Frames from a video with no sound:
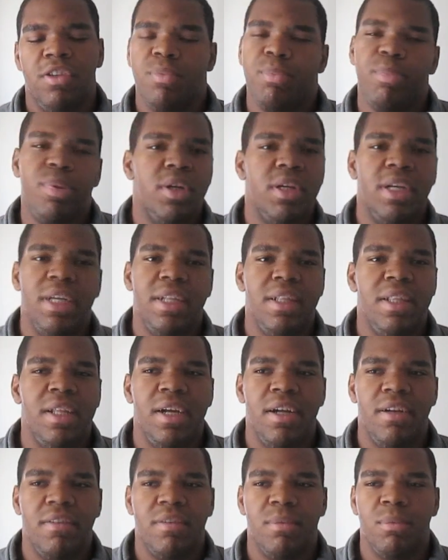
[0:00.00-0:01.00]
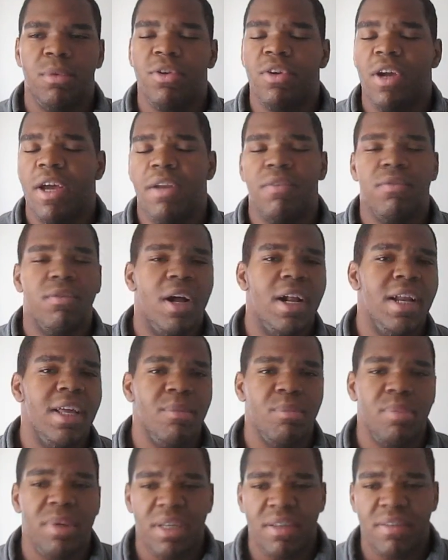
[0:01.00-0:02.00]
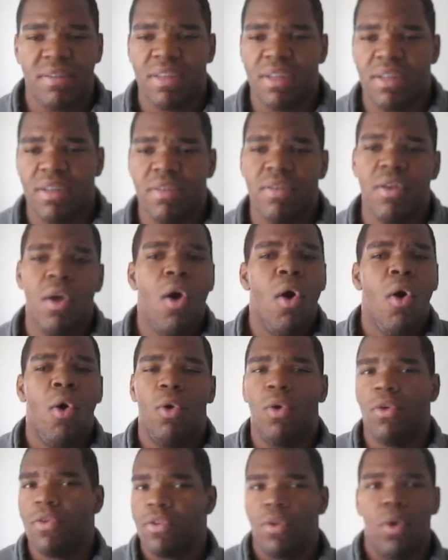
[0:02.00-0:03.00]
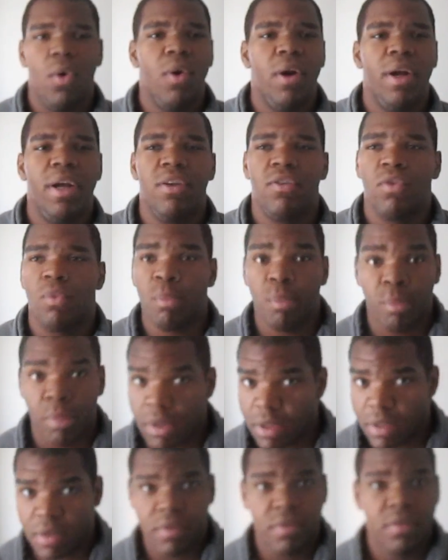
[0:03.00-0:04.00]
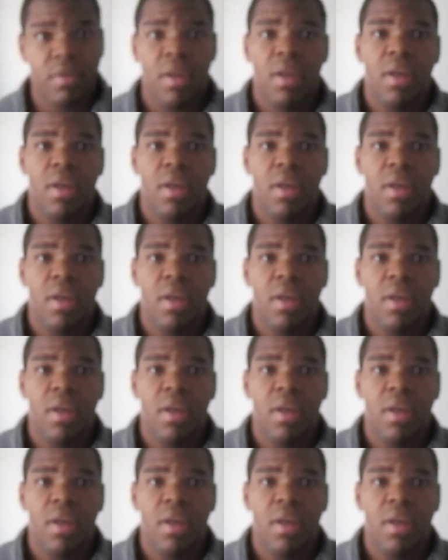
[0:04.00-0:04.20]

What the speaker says: put in there some creative writing pieces or stories or books